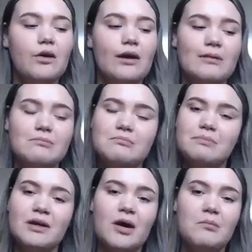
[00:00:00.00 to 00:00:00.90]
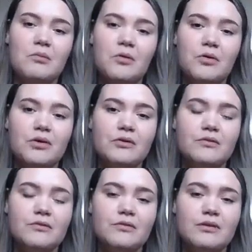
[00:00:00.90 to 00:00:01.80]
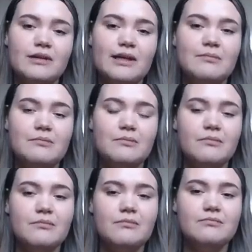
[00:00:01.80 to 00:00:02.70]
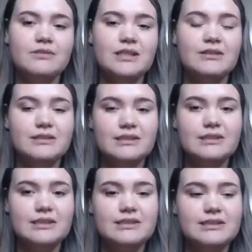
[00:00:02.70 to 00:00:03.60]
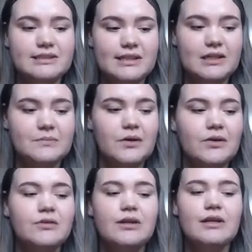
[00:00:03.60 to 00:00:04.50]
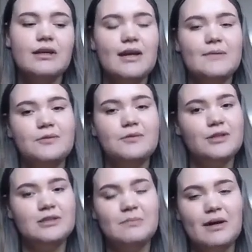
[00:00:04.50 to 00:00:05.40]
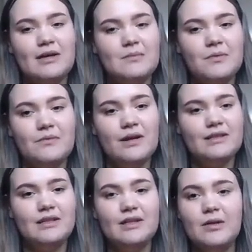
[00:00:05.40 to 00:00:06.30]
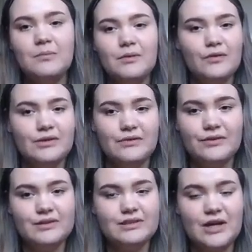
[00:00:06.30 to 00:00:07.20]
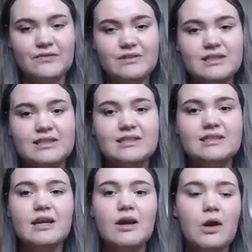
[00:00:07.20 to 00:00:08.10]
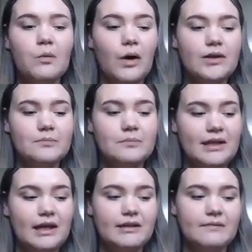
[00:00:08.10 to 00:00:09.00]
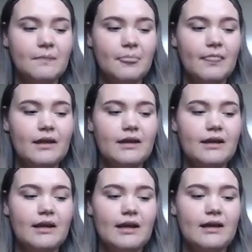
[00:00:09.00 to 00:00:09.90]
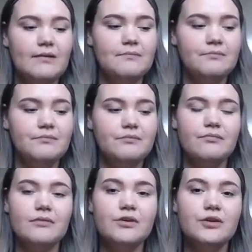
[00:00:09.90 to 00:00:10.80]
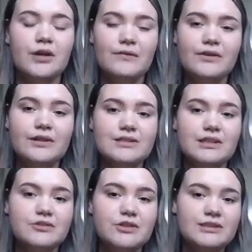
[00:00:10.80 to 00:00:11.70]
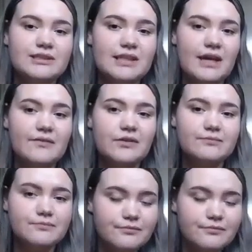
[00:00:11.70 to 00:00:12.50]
become more um, resilient and sustainable. And they do this by providing a number of different services, one being um, good governance at trustees level.